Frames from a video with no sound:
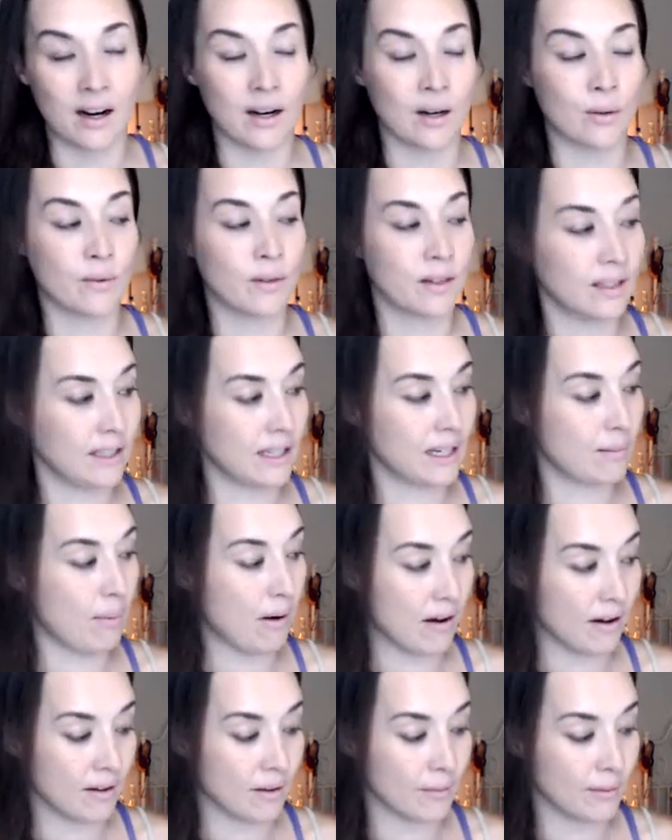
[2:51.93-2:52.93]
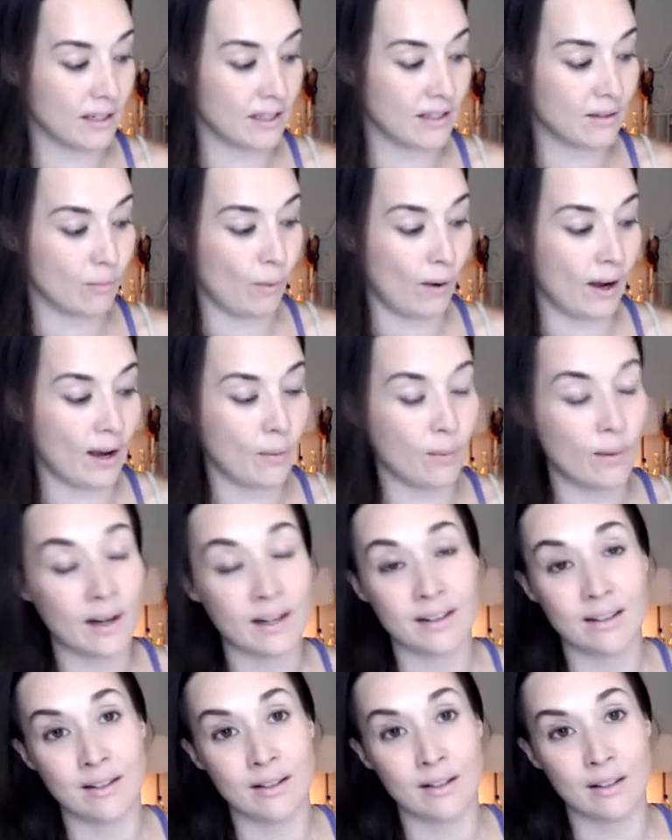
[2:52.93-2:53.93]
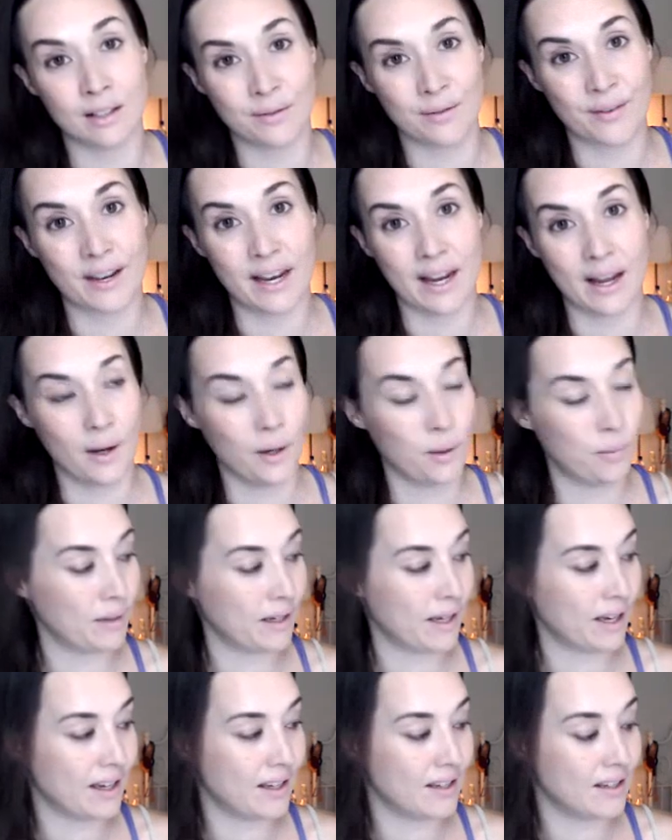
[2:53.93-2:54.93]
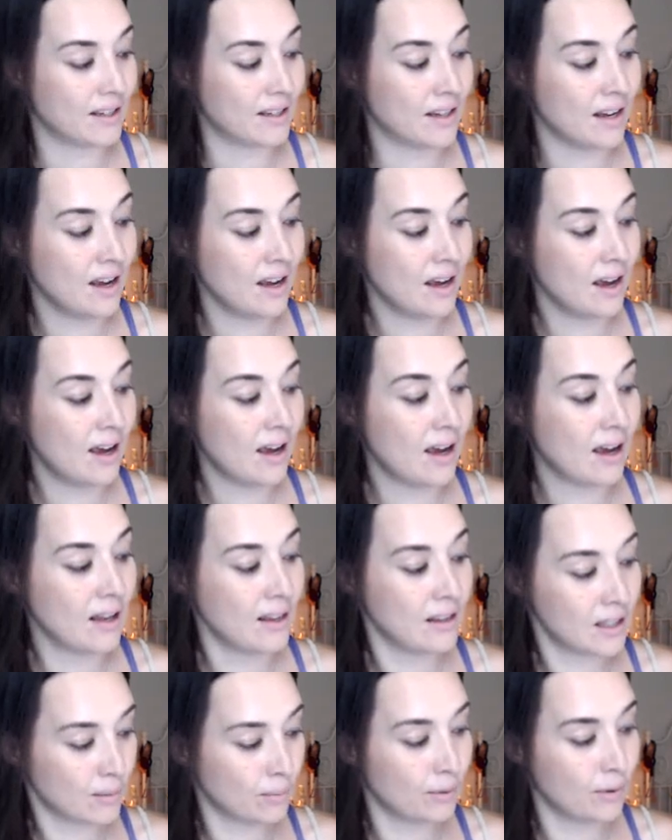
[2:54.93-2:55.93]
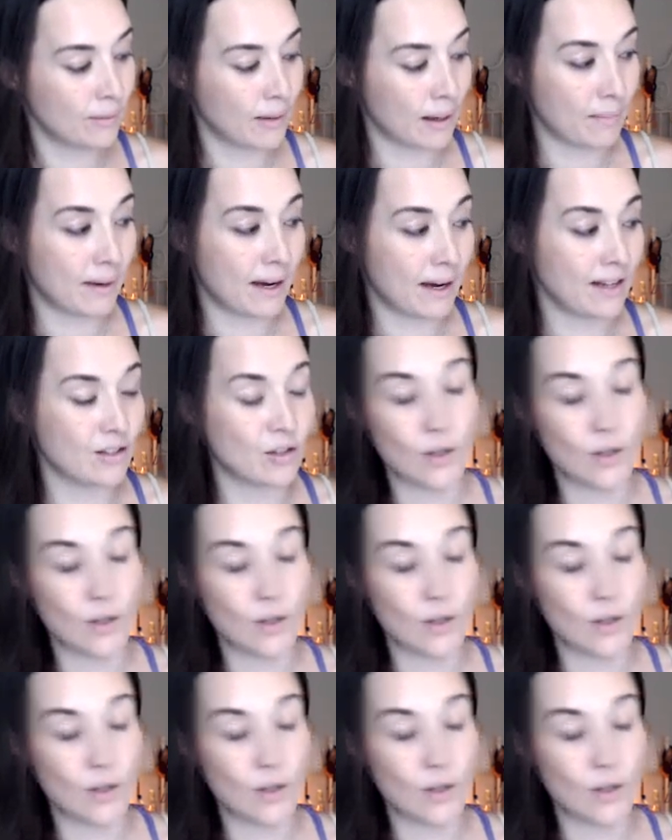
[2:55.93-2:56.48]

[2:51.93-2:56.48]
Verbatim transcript: are really part of the reason why I wanted to do this video because this blew my mind.